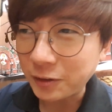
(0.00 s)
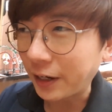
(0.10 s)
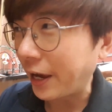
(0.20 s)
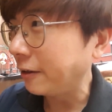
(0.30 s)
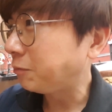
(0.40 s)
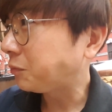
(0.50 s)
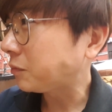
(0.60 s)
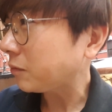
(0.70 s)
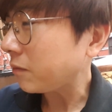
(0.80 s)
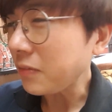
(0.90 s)
okay,
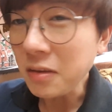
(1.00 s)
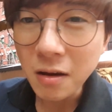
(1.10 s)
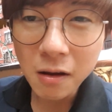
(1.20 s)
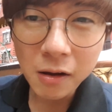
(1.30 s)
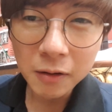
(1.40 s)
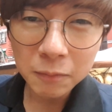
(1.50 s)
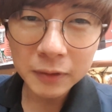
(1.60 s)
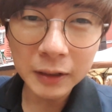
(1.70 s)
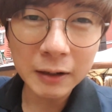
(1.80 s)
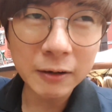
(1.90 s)

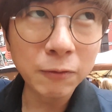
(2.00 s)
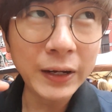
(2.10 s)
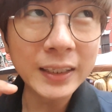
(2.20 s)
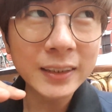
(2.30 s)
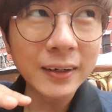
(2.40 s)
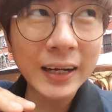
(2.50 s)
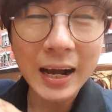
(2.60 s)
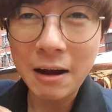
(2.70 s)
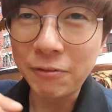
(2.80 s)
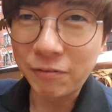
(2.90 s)
the waiter's gonna
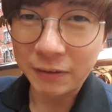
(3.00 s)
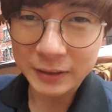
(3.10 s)
come